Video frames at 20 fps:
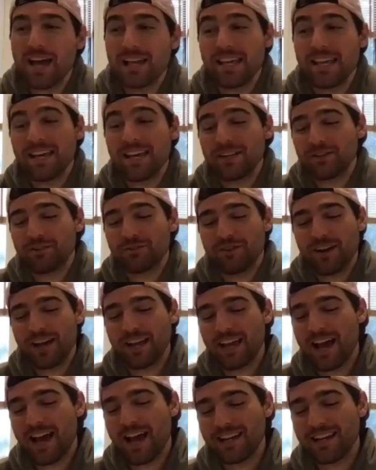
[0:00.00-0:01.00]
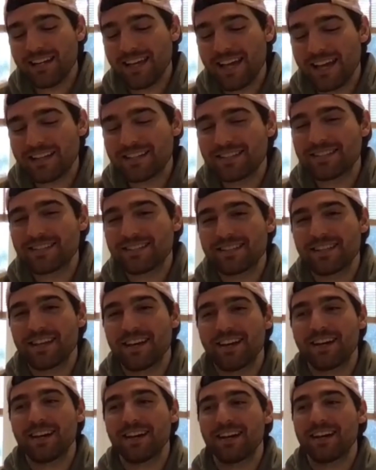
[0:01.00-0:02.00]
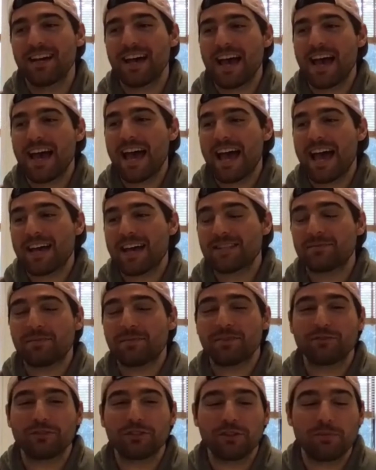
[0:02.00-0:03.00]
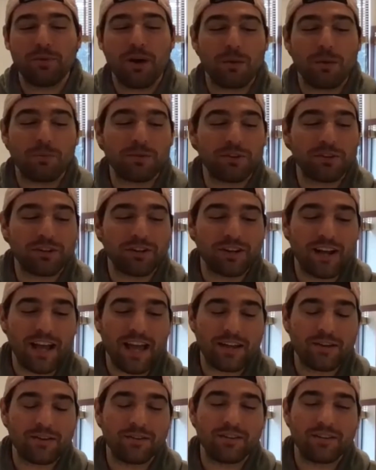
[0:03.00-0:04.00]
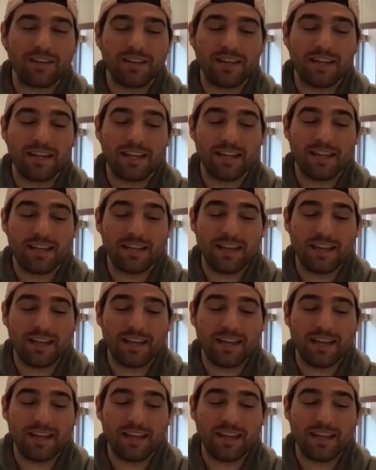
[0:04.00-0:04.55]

yeah, you're right. IDX has been really popular and it